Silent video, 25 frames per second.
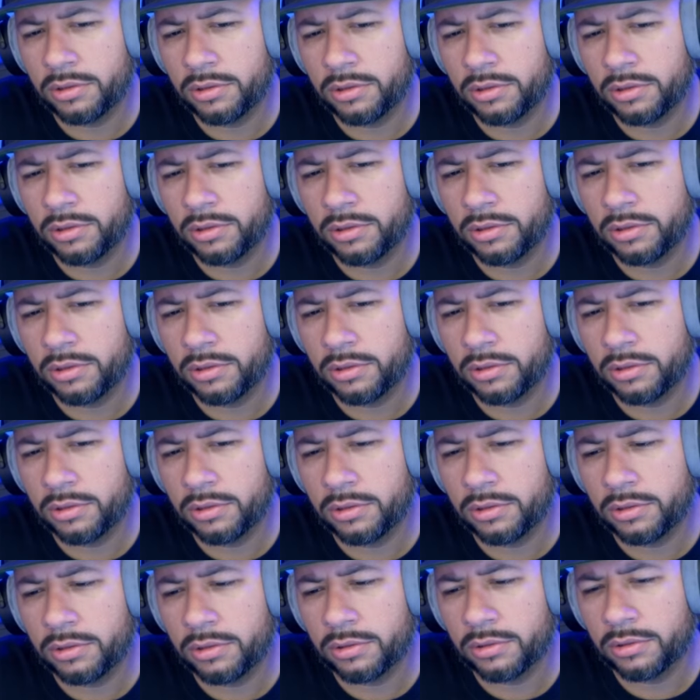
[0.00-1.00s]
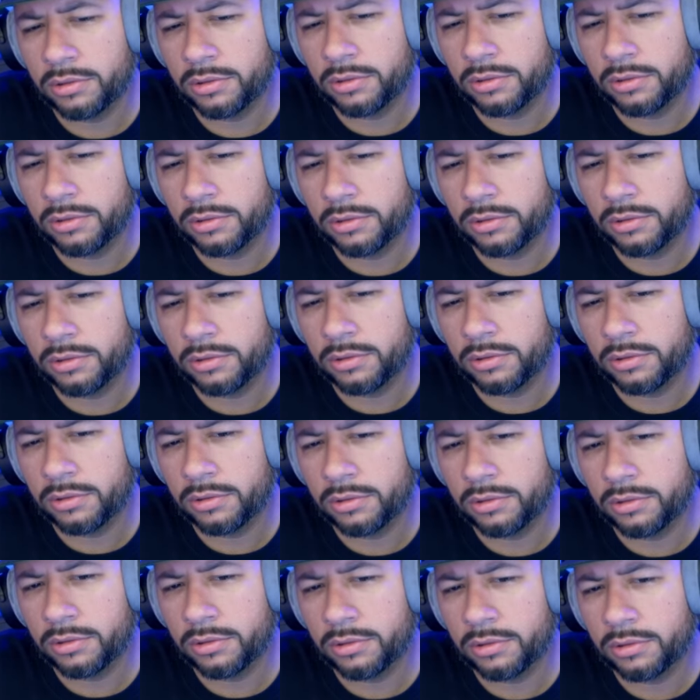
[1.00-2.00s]

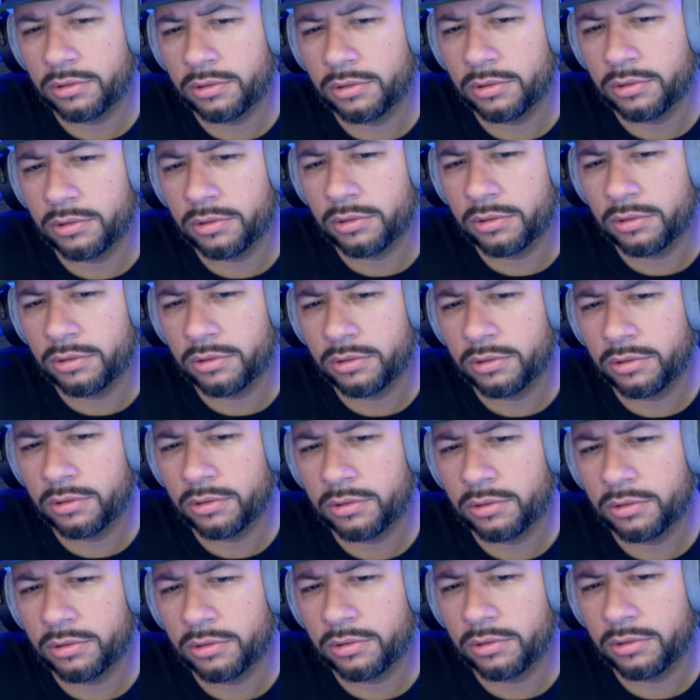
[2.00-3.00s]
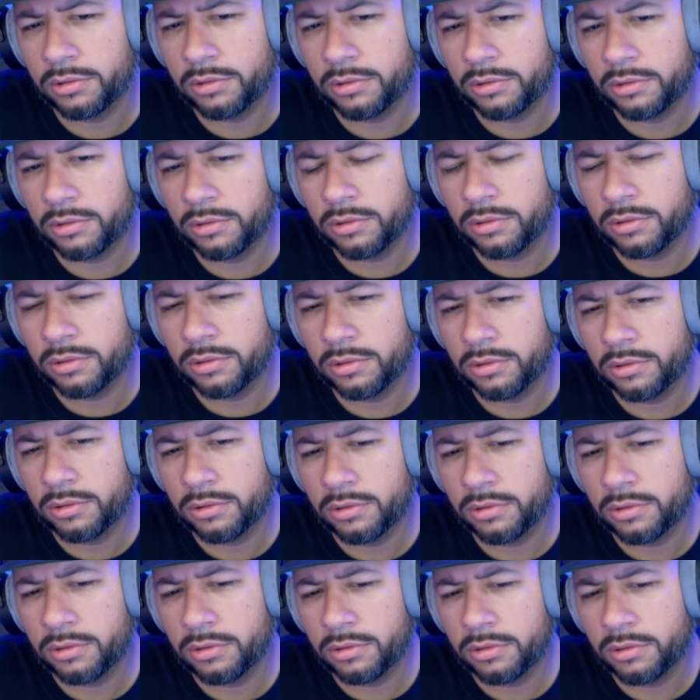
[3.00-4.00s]

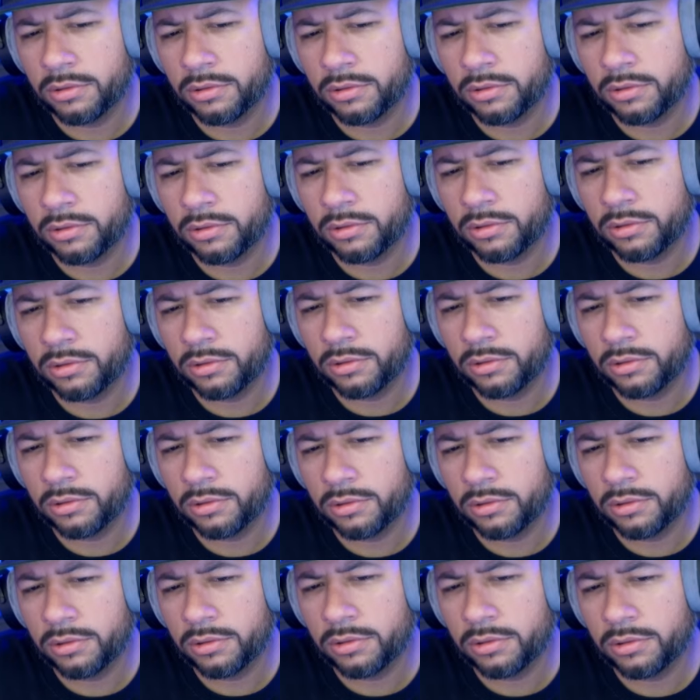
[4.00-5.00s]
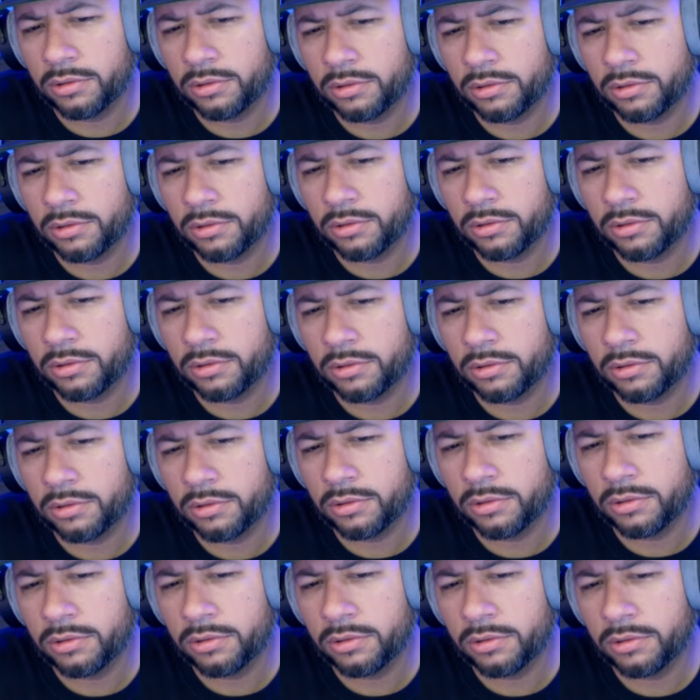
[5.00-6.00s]

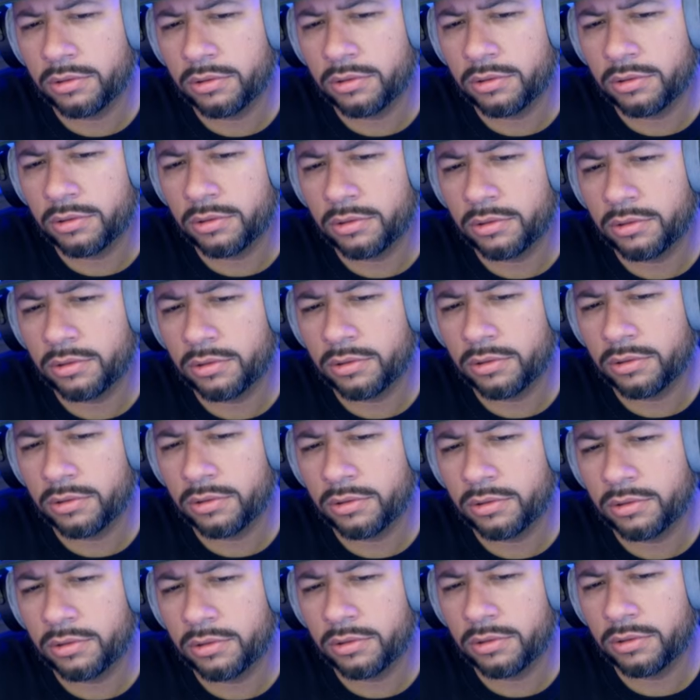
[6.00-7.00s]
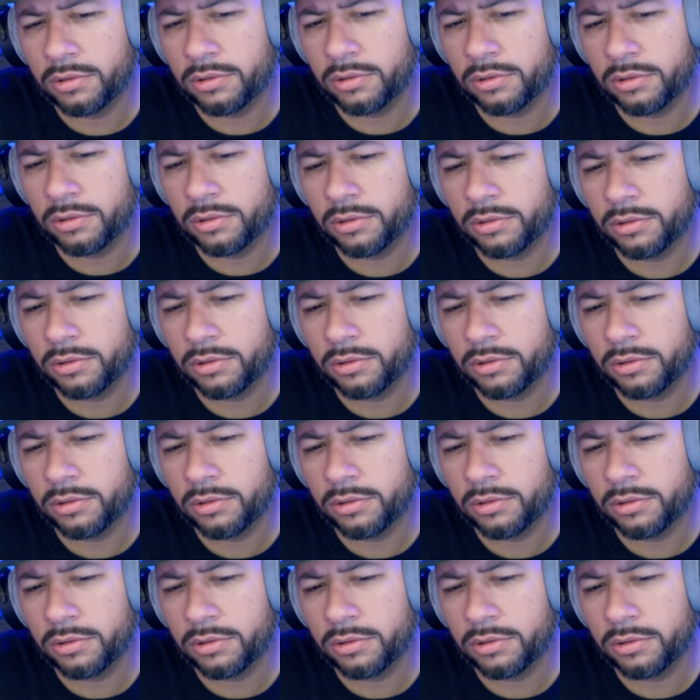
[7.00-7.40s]
(not speaking)